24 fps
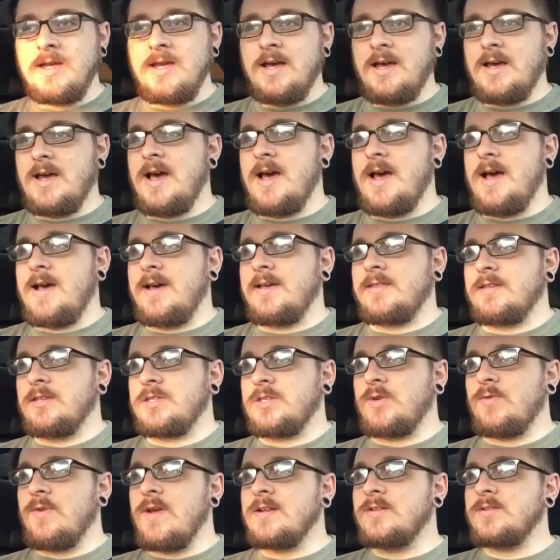The
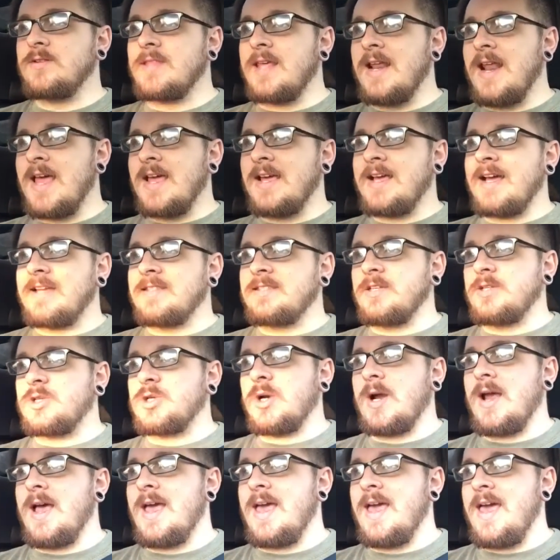Sorento that I got to
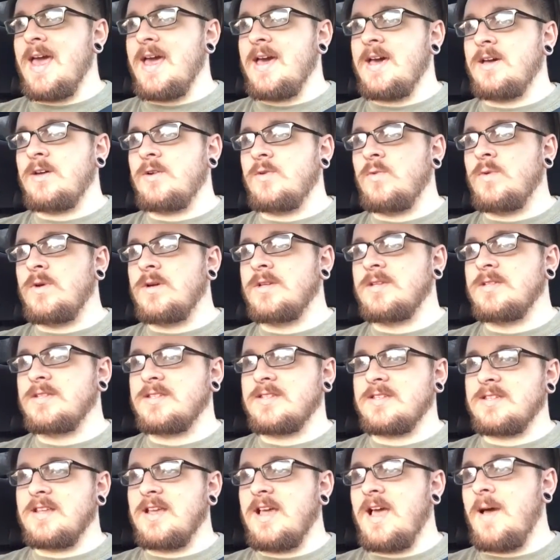try out was,